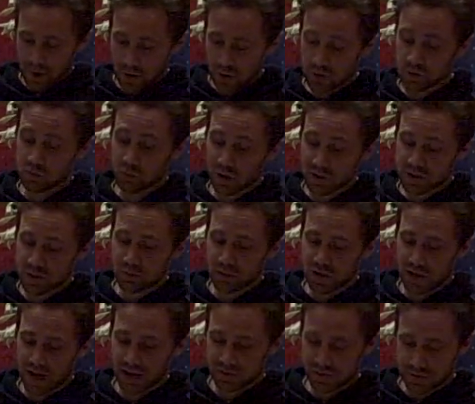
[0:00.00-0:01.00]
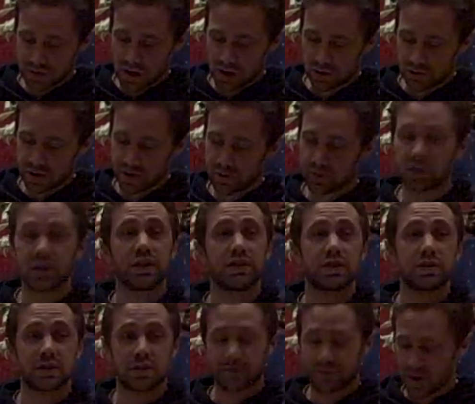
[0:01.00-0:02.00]
Because once a bee has stung, it
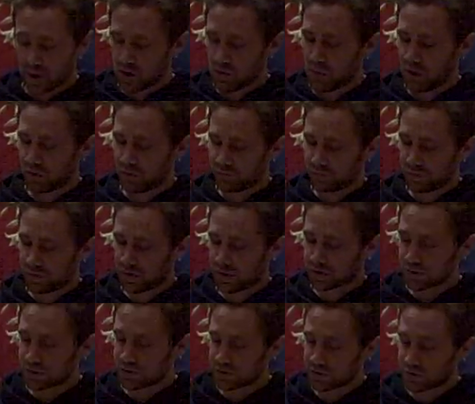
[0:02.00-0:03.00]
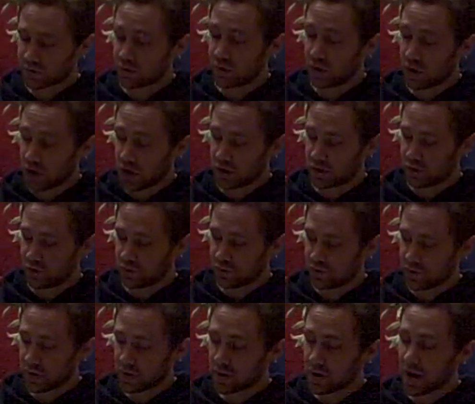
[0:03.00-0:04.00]
releases a pheromone just to alert you,
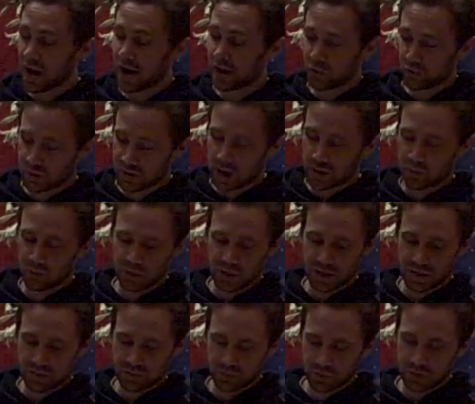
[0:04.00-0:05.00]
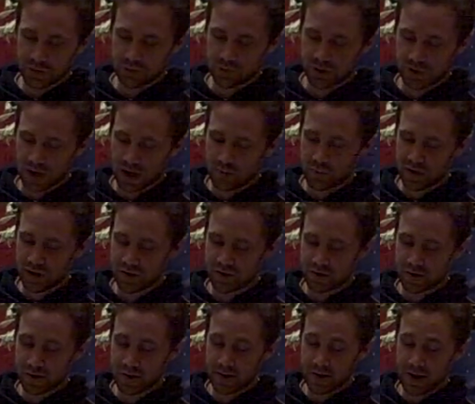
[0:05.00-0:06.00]
and all the other bees will literally come in
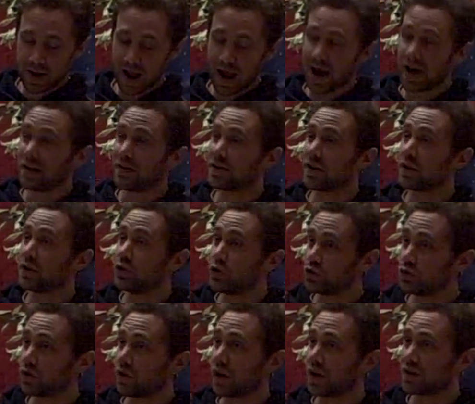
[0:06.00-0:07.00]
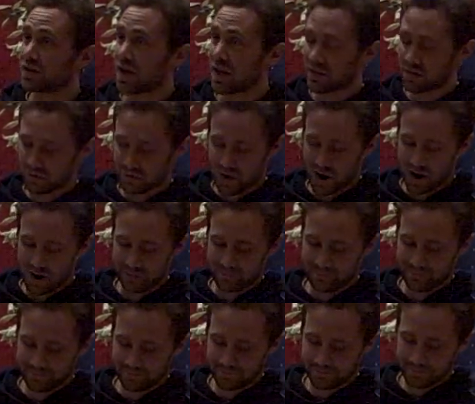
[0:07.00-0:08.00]
and neutralise that threat.
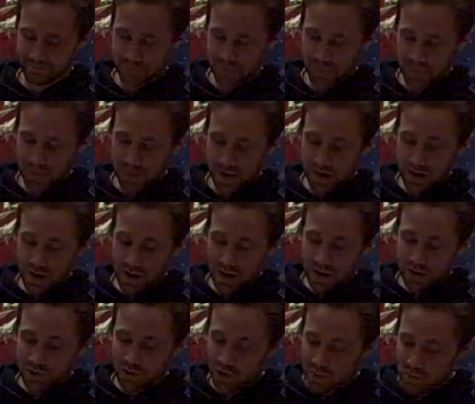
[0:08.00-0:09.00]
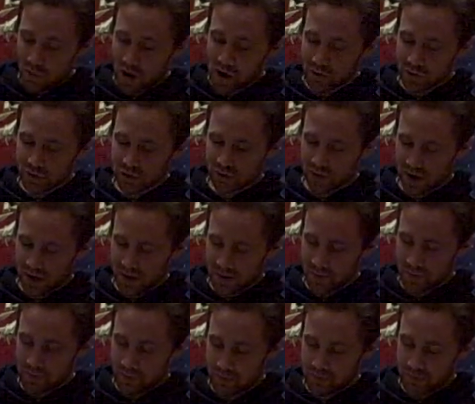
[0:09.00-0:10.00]
So in my
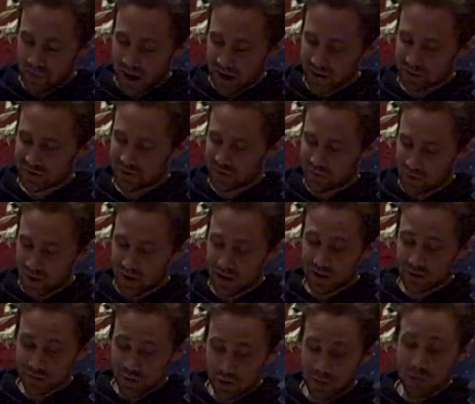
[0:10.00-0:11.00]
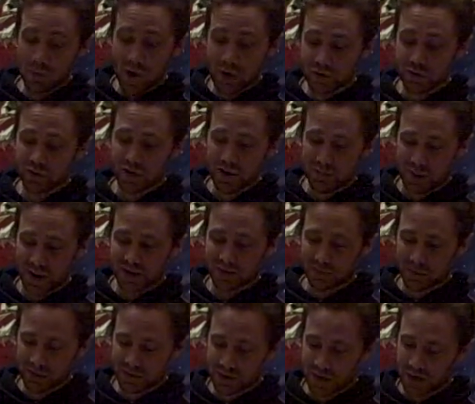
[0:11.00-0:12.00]
retreat back to
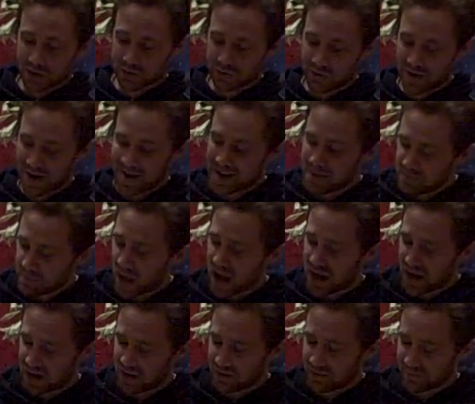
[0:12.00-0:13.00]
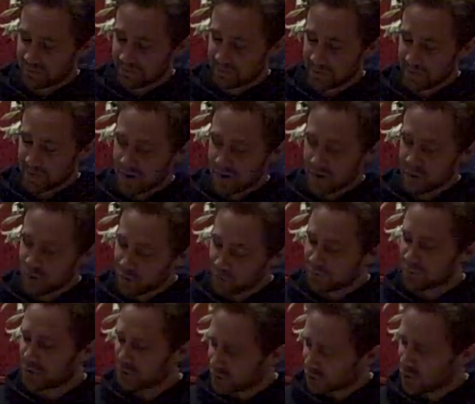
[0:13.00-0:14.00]
my sanctuary, in pain, not
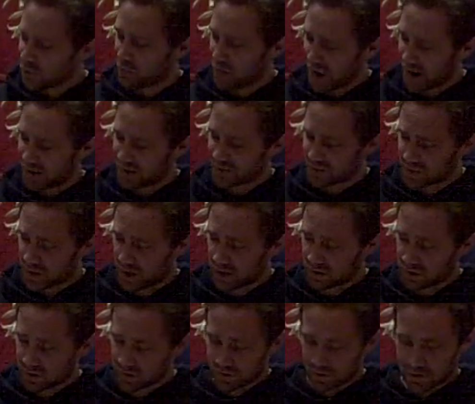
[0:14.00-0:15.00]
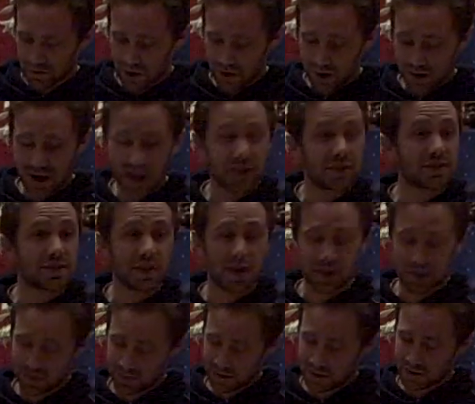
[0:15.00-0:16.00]
physical pain as such, although I can
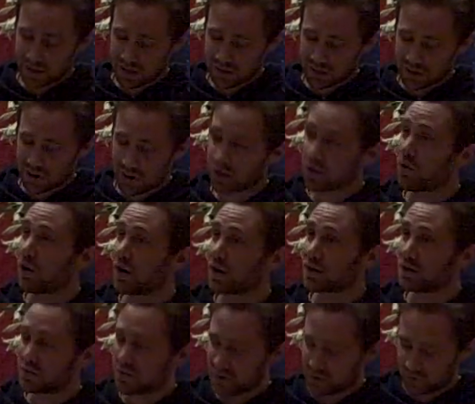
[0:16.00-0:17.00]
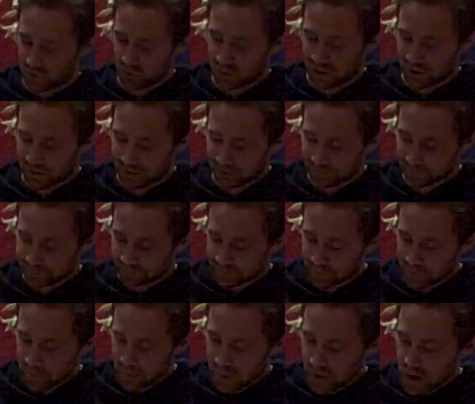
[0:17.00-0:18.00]
state that it does hurt quite considerably,
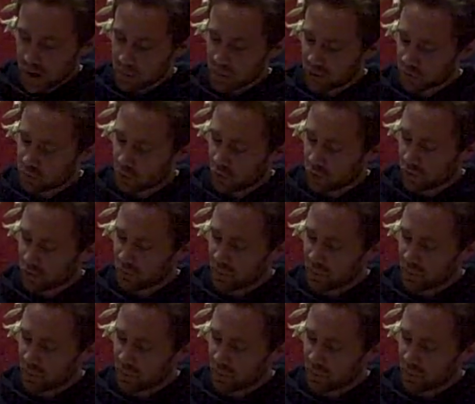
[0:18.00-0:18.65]
but it was more